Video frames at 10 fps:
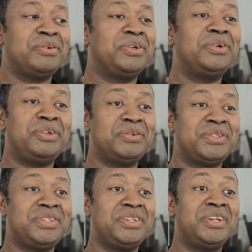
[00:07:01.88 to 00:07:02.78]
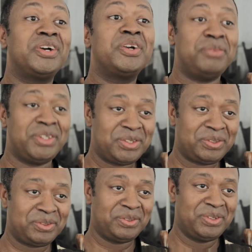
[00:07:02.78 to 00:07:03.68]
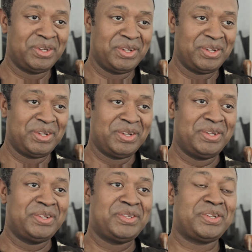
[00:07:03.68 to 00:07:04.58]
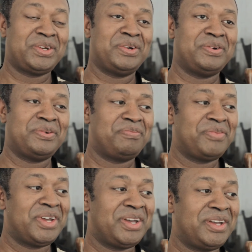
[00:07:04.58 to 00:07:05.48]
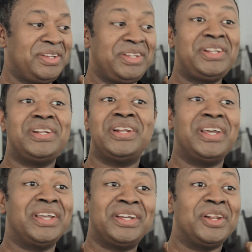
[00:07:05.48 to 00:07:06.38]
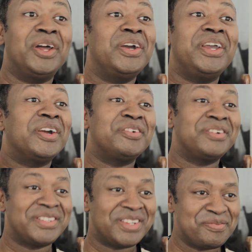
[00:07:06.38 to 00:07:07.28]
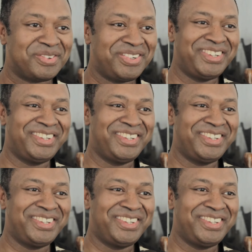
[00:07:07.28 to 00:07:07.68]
ago, he was in the army too. So he didn't like long hair, for example.